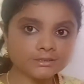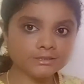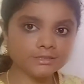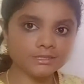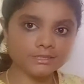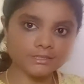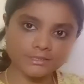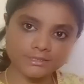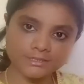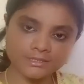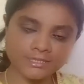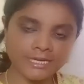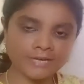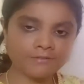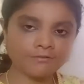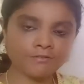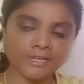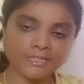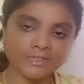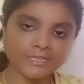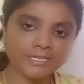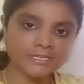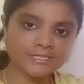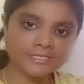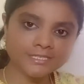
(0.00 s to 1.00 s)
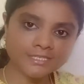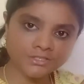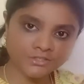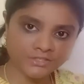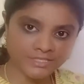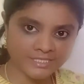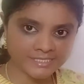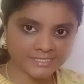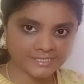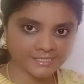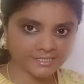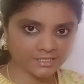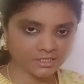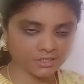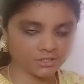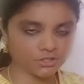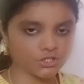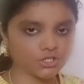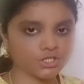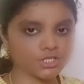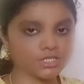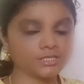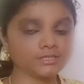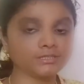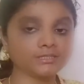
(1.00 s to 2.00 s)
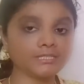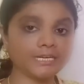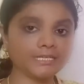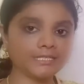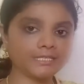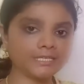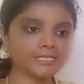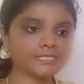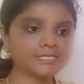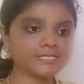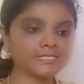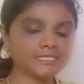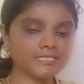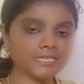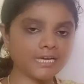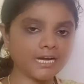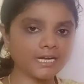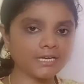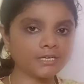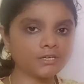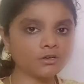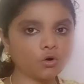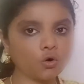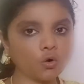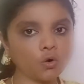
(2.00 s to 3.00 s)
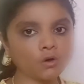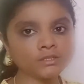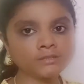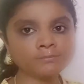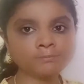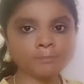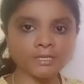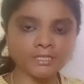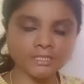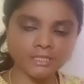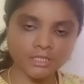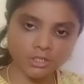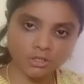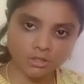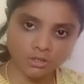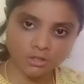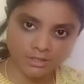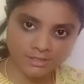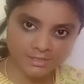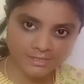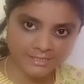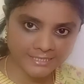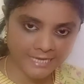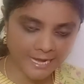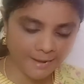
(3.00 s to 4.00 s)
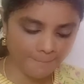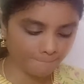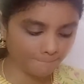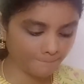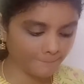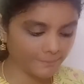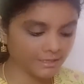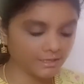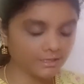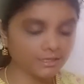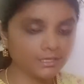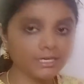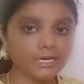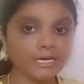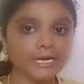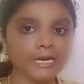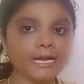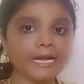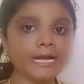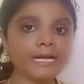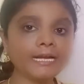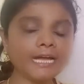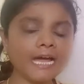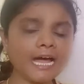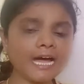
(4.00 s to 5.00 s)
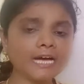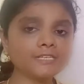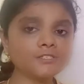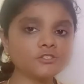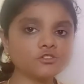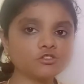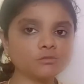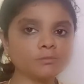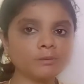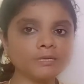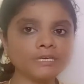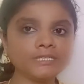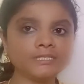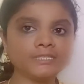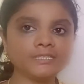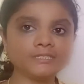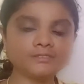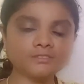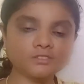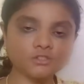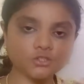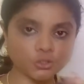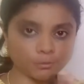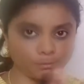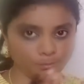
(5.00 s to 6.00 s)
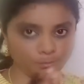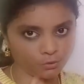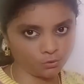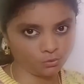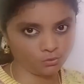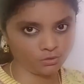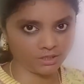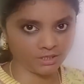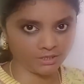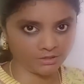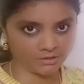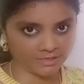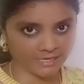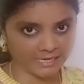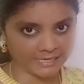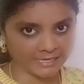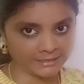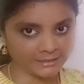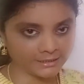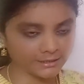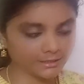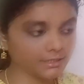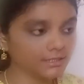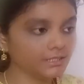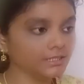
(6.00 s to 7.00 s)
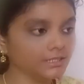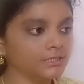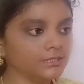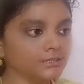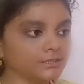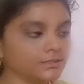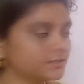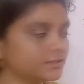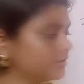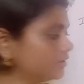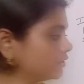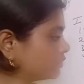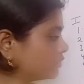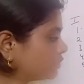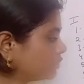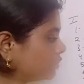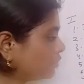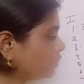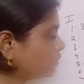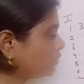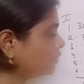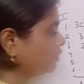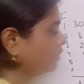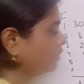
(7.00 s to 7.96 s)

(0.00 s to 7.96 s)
when there is a research that is done on particular sample, it has to be distributed, right? So